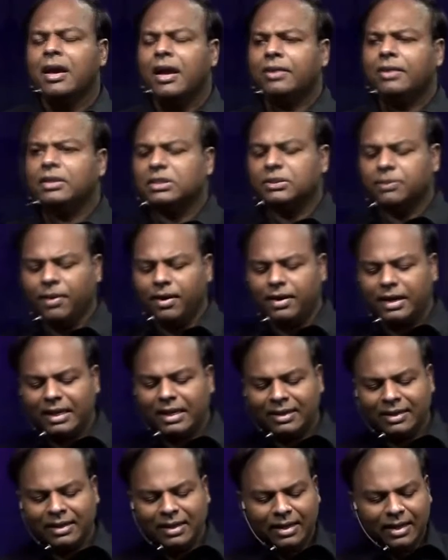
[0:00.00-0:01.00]
And this
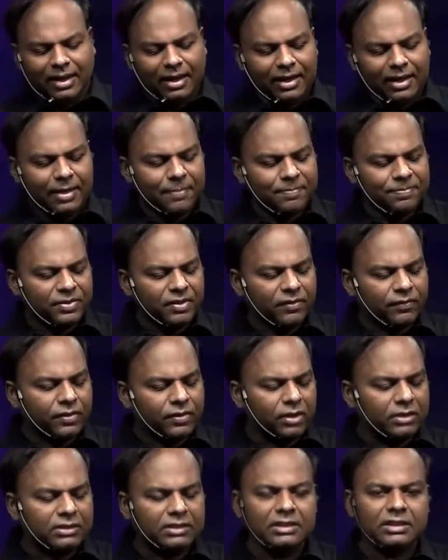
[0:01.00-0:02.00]
morning, of
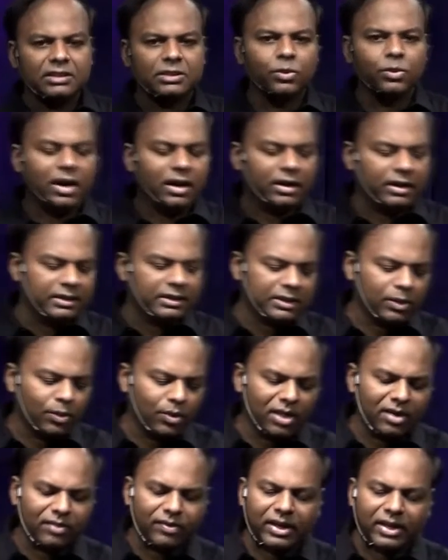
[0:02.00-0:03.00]
course, this word is a
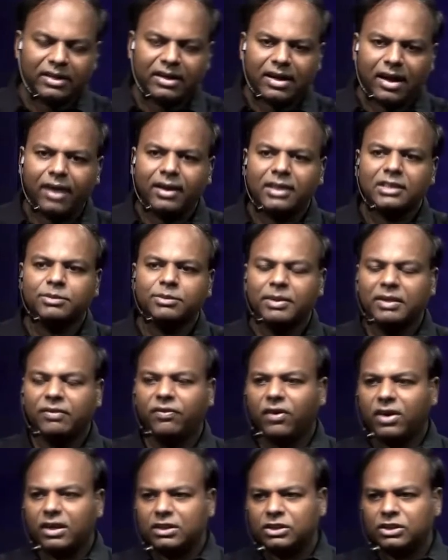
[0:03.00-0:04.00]
word of encouragement
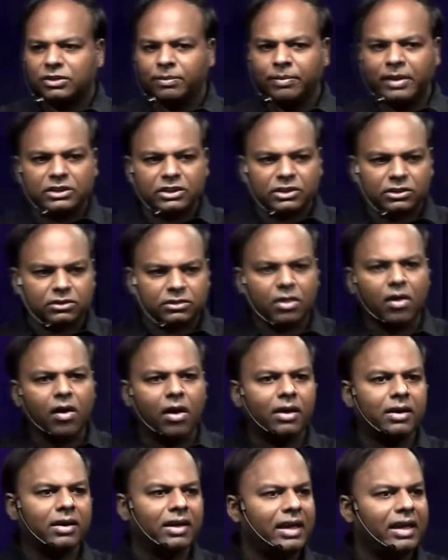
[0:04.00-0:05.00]
for us to be
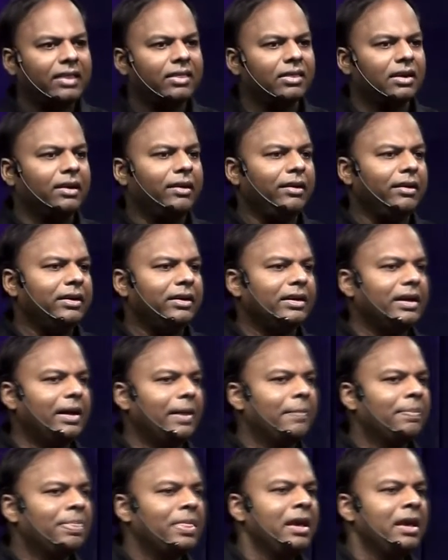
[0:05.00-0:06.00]
strong in the Lord.
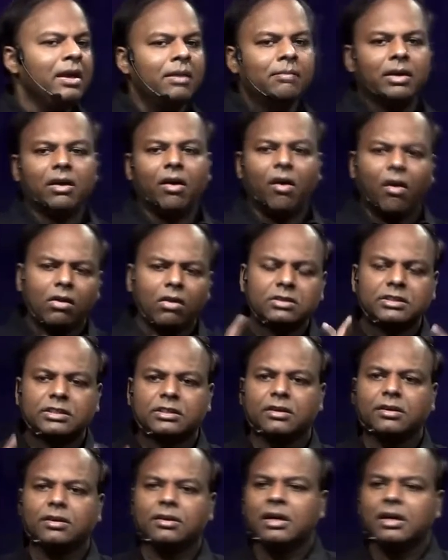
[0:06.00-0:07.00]
But
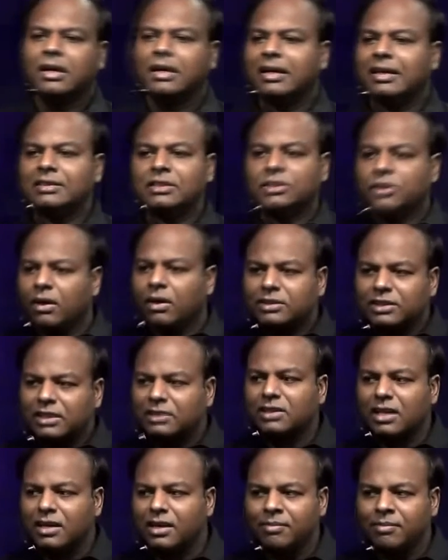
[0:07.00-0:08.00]
also, it's not
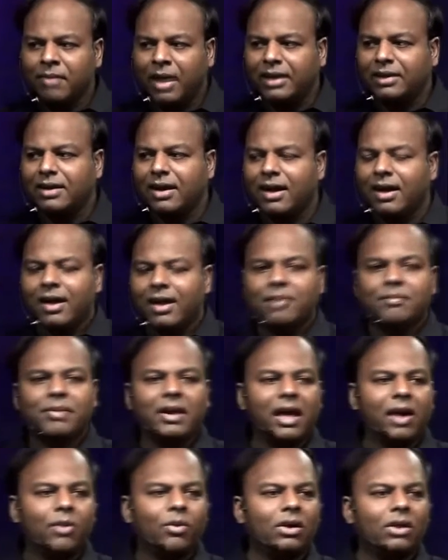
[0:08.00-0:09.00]
just a reminder, but
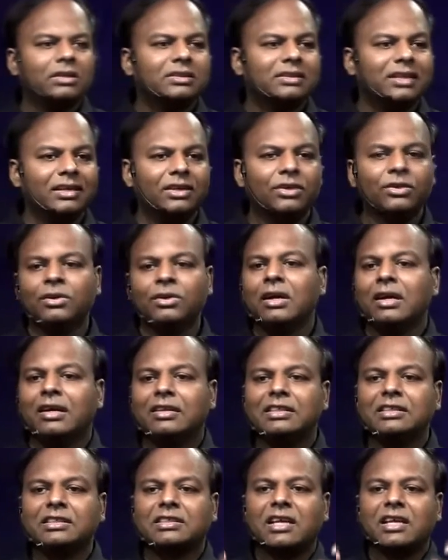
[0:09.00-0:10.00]
I want to tell you,
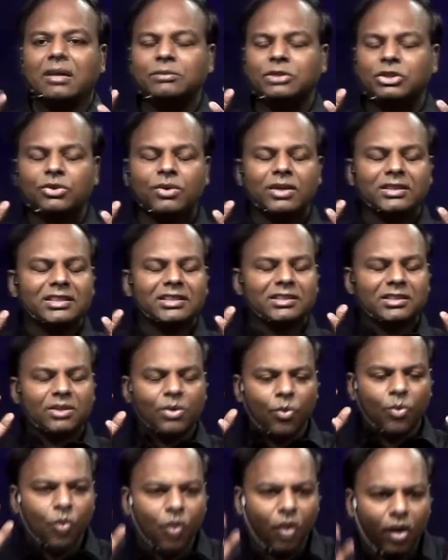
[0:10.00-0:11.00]
this comes to us as a
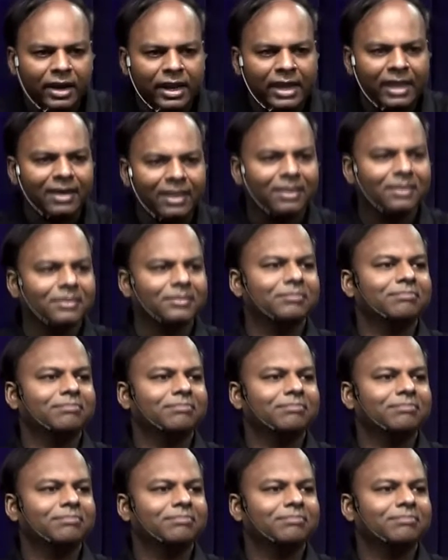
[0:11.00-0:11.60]
warning.